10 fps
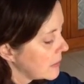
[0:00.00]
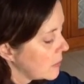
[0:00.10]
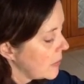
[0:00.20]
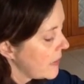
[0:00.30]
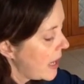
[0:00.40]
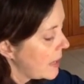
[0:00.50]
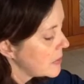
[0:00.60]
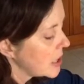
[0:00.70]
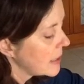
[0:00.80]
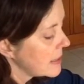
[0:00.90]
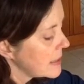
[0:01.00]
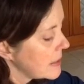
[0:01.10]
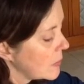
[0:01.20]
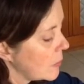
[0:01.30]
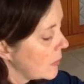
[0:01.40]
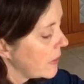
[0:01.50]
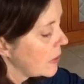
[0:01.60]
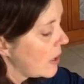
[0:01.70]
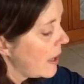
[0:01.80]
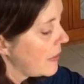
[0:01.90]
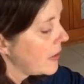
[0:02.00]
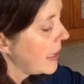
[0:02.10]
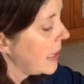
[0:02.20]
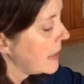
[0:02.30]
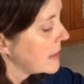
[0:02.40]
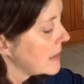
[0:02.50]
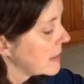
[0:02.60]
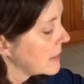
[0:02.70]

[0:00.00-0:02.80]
with objects with your other hand.